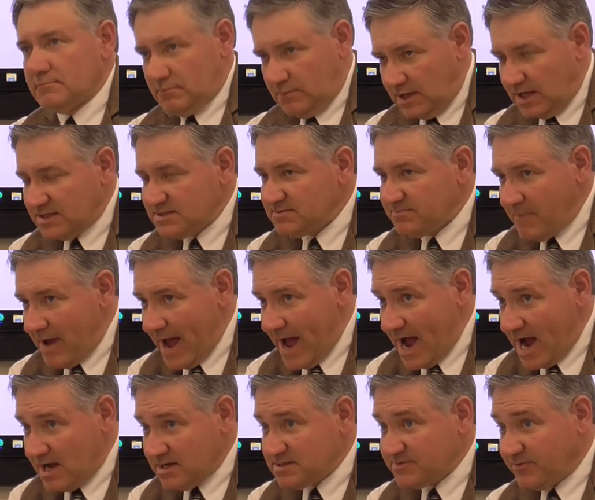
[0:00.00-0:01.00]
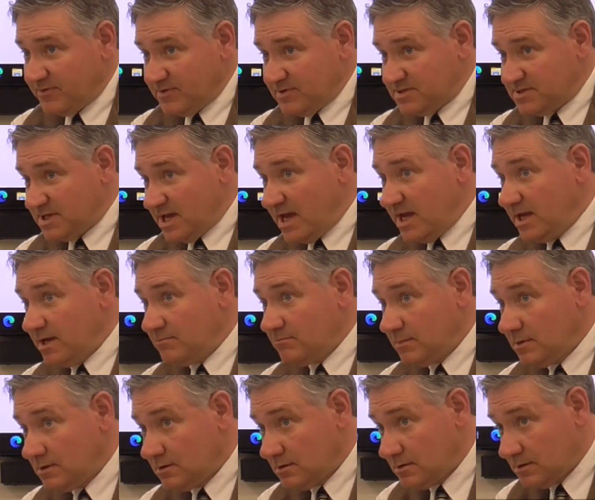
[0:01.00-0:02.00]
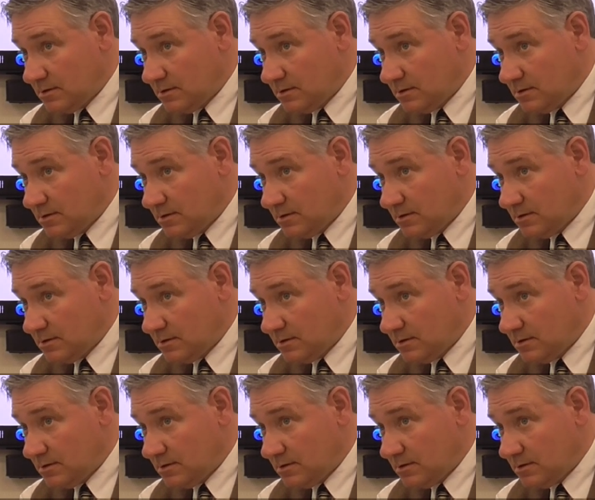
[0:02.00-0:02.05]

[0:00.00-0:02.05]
Less mass for the same